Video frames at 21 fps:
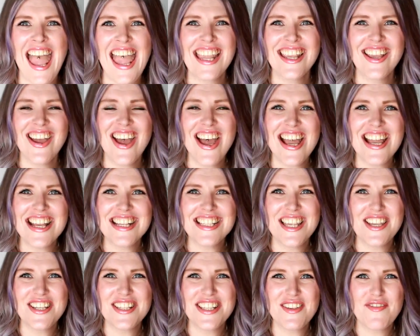Hey
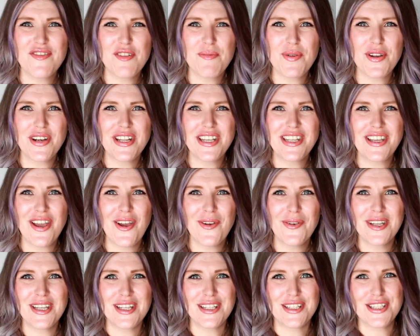guys, how's everybody
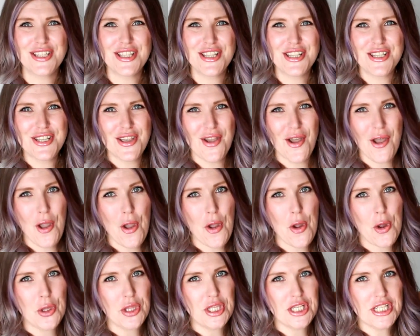going? So
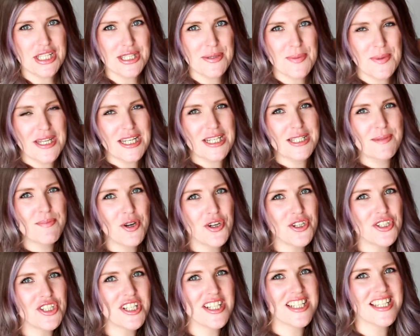this week's
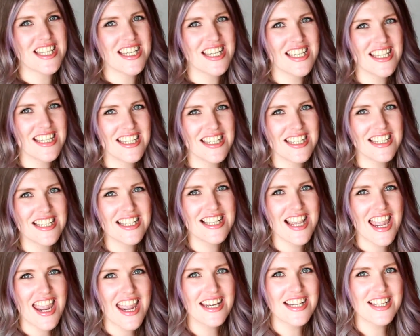project
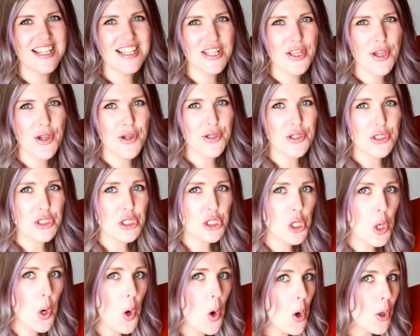is Annie Sloan
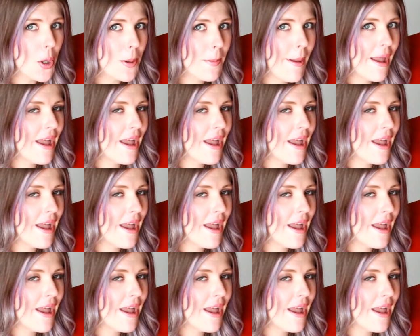chalk